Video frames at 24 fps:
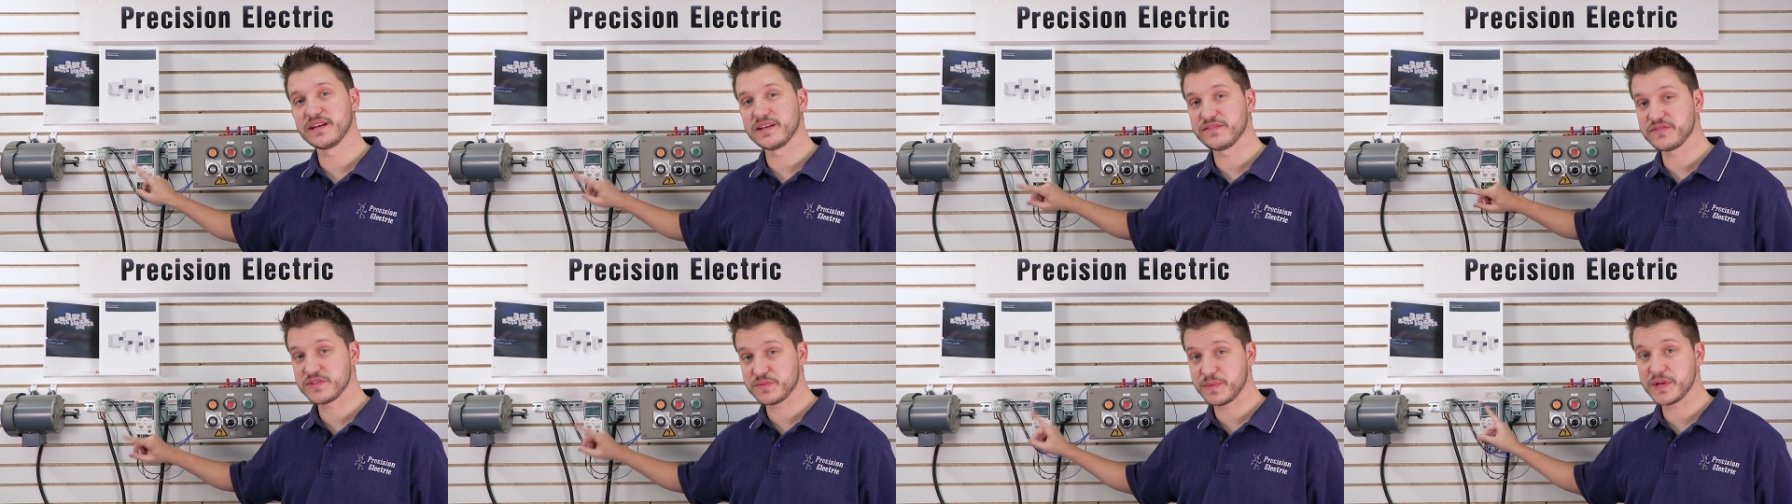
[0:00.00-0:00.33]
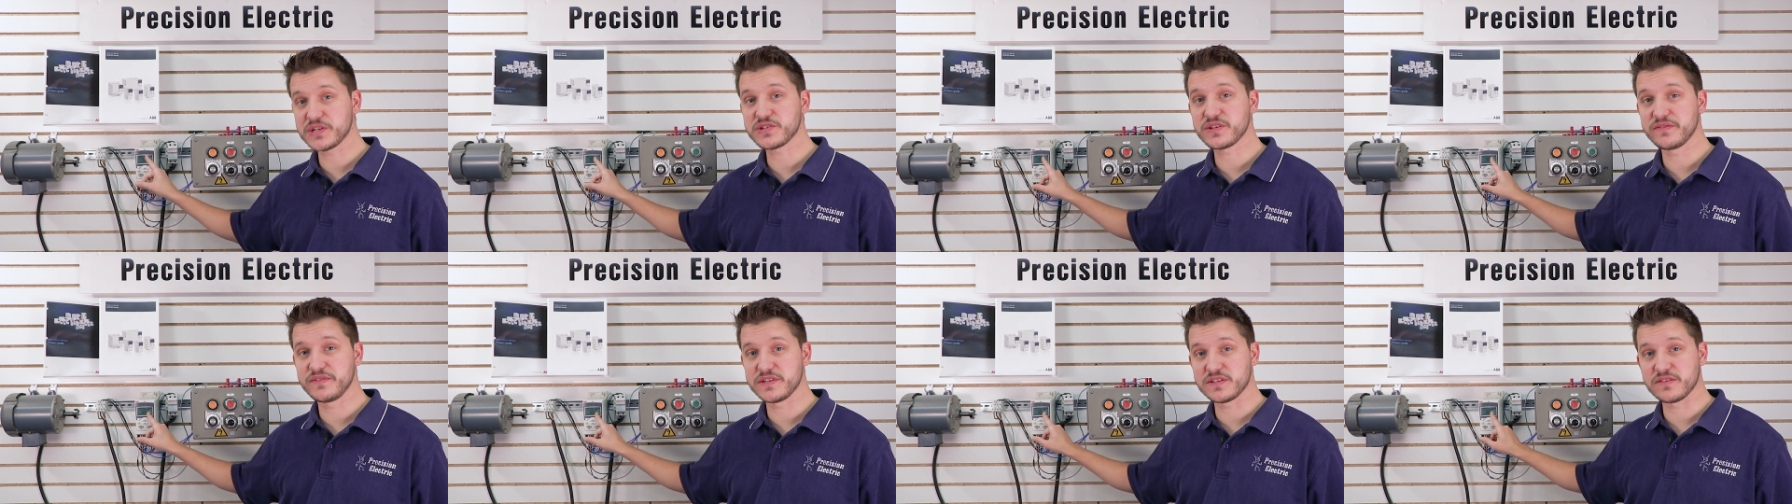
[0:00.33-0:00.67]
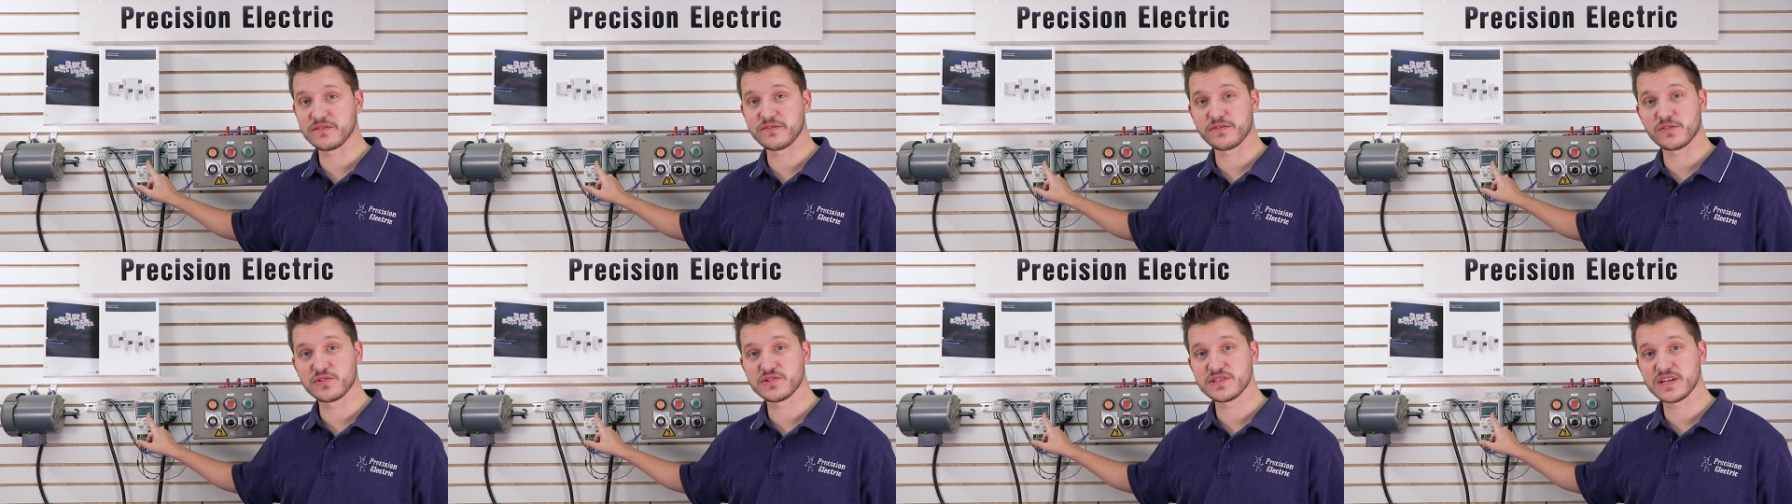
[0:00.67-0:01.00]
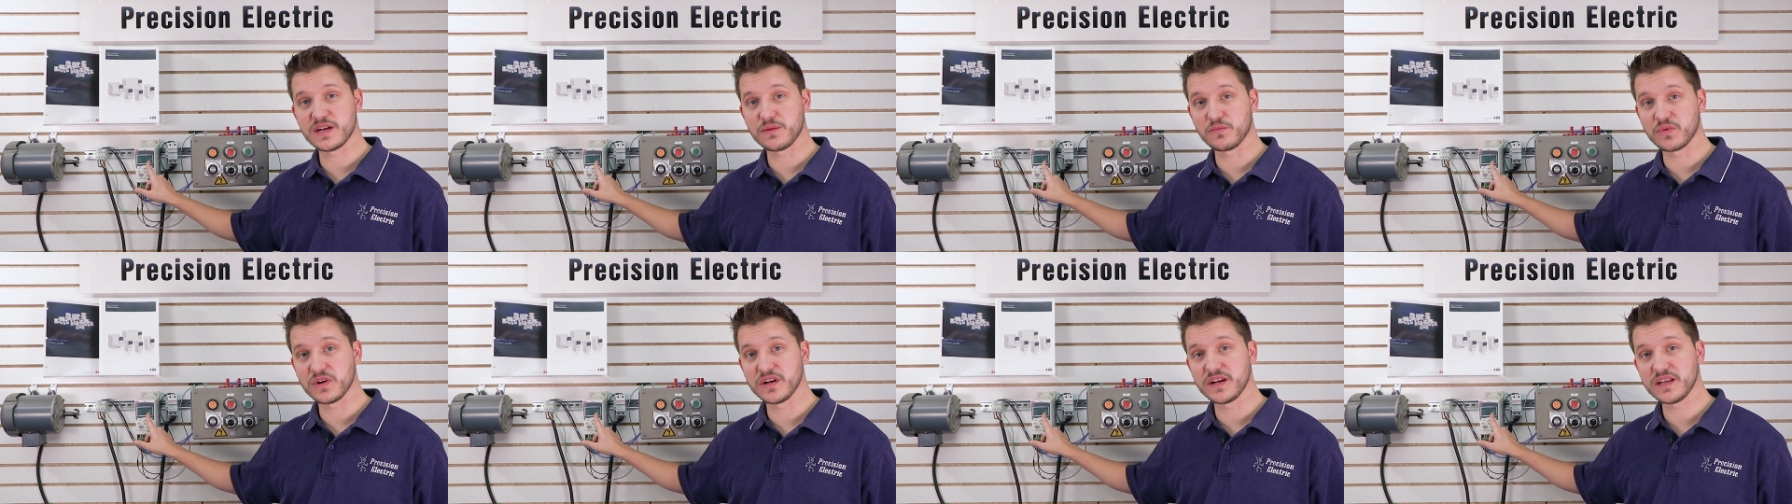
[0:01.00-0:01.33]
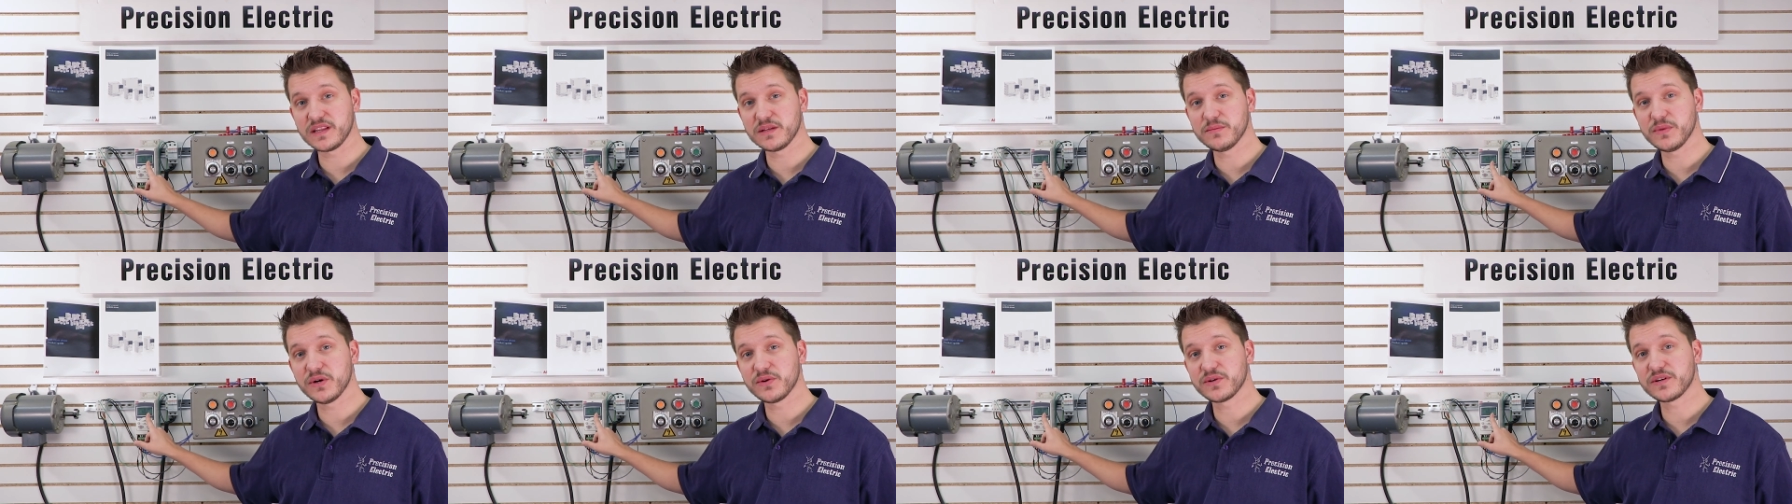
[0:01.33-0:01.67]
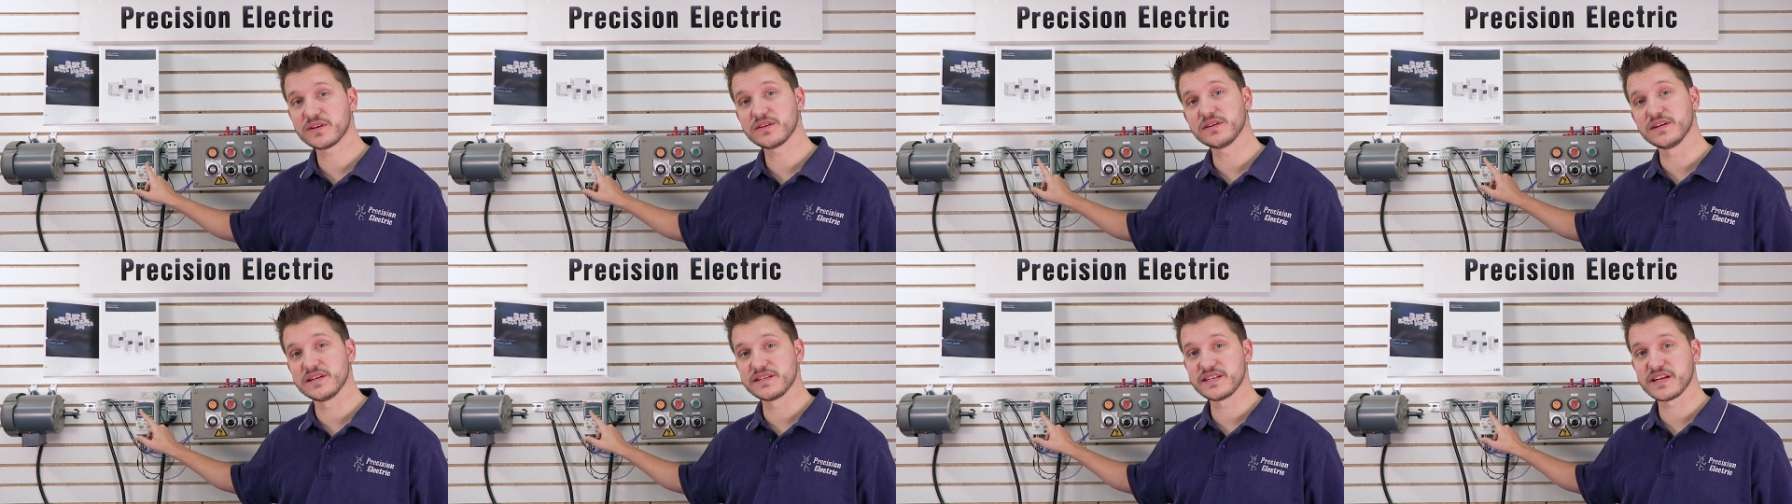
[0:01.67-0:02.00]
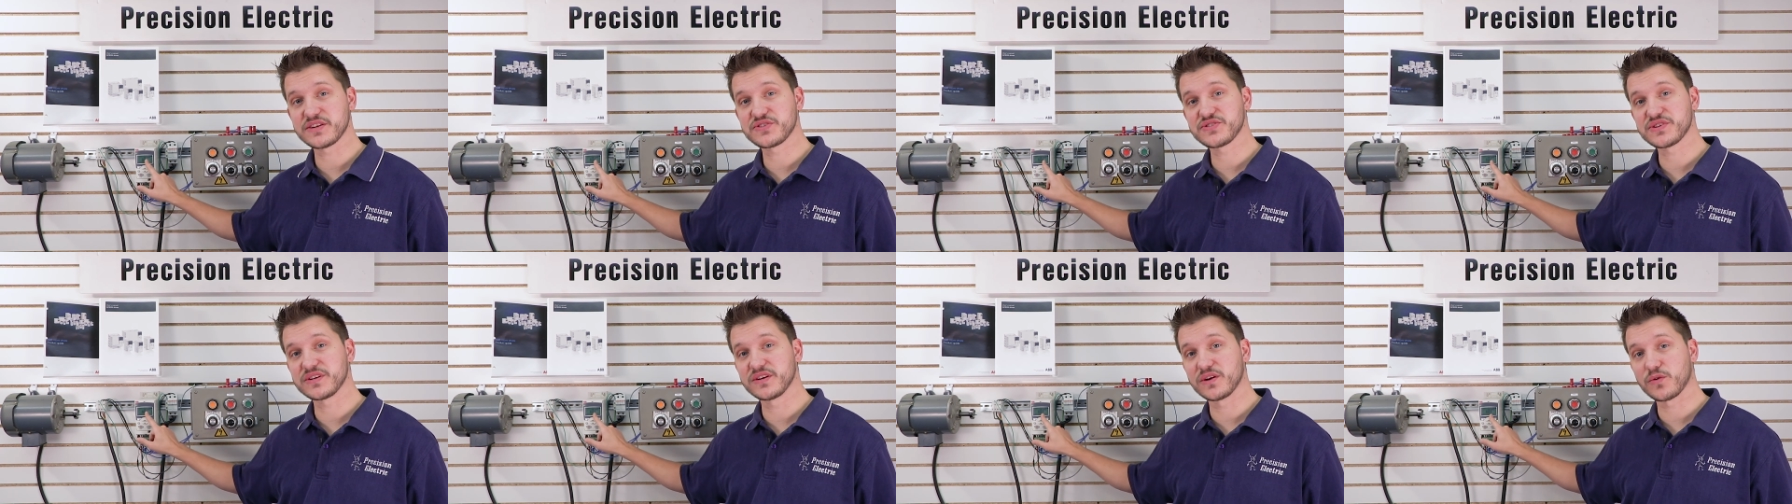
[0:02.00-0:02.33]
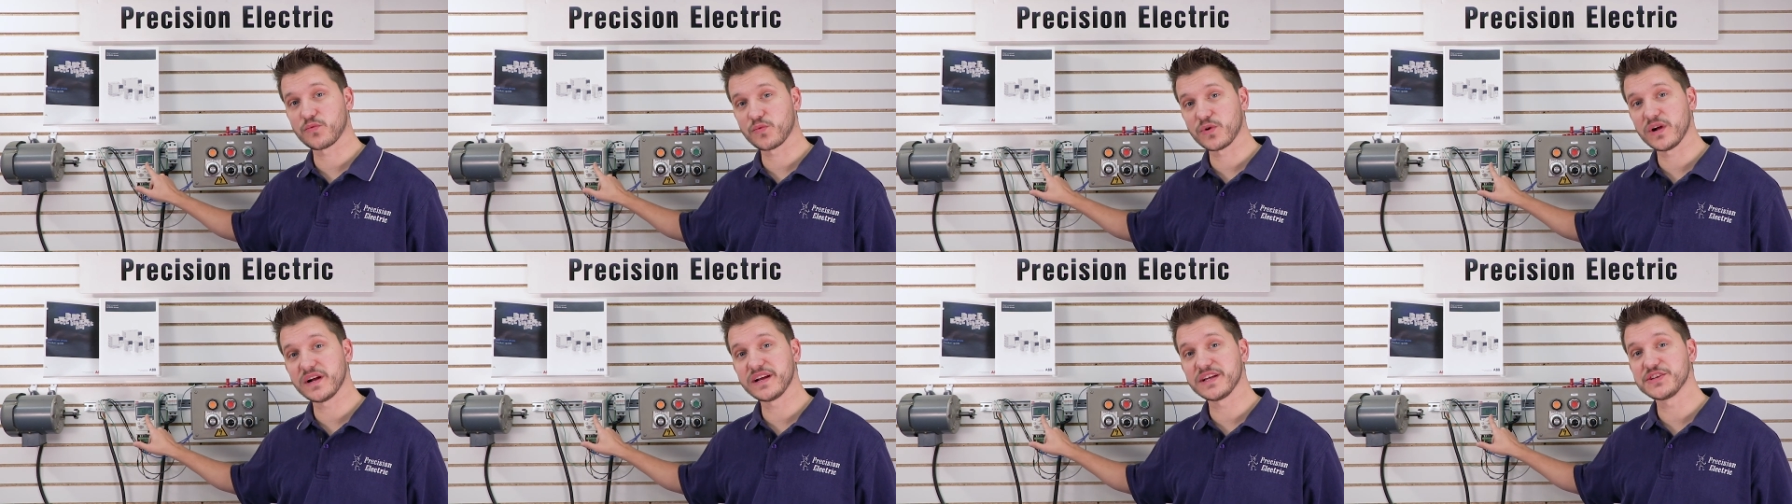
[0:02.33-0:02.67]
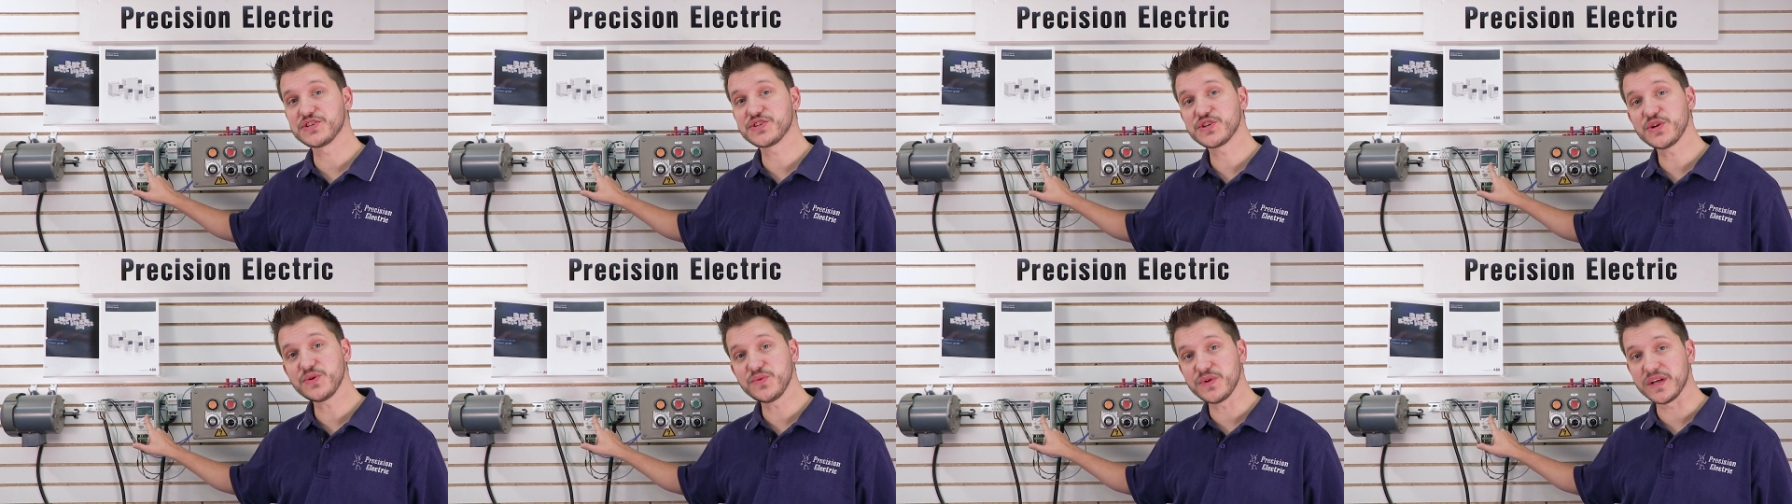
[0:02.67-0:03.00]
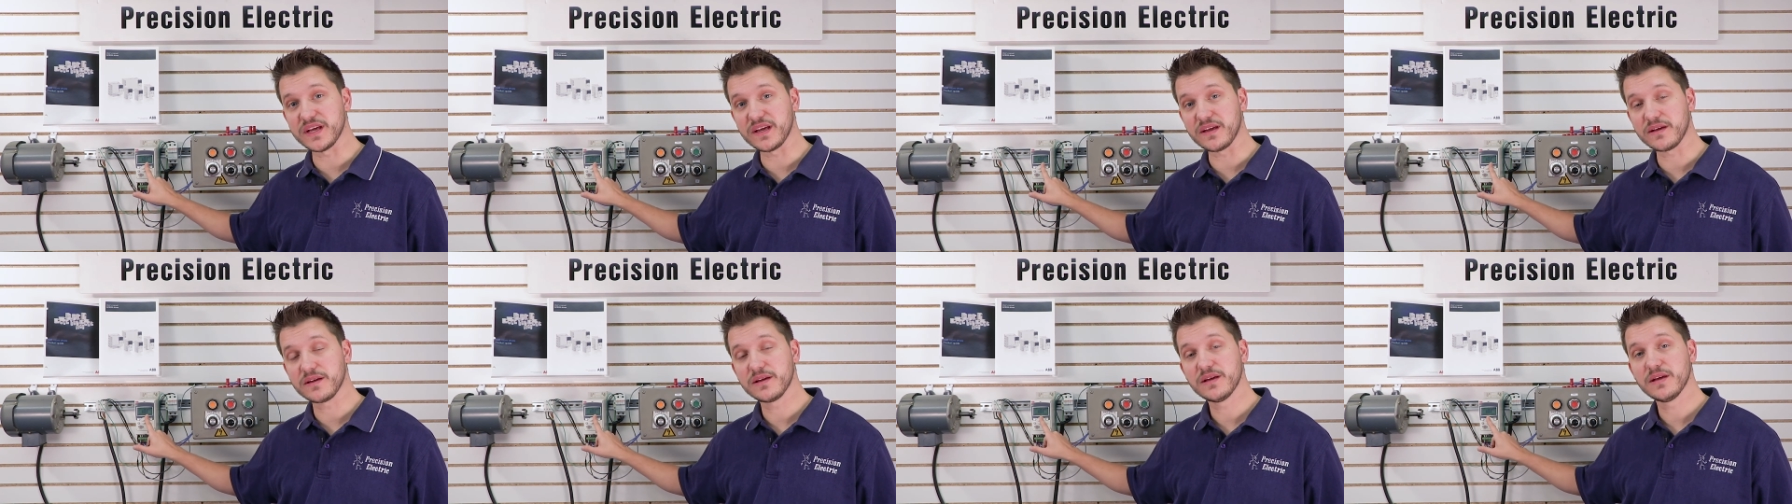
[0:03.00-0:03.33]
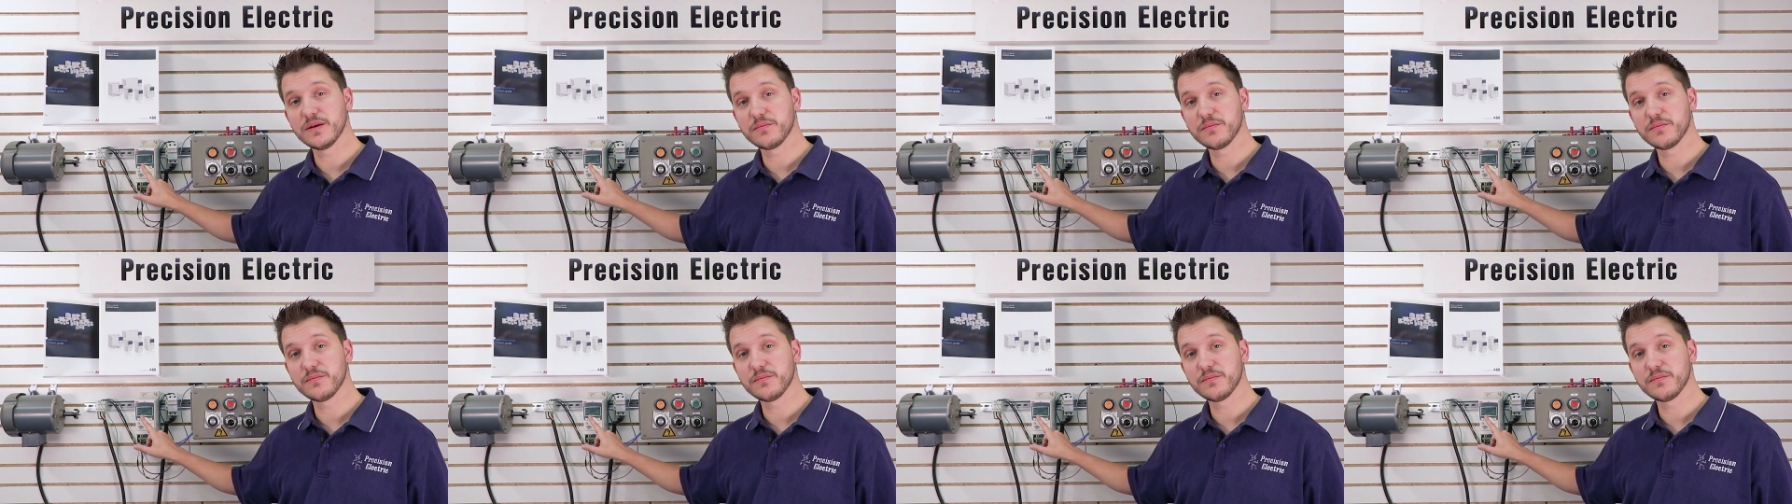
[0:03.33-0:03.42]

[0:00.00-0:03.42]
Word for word: especially if it's the first time running the motor, it's actually going to run a tuning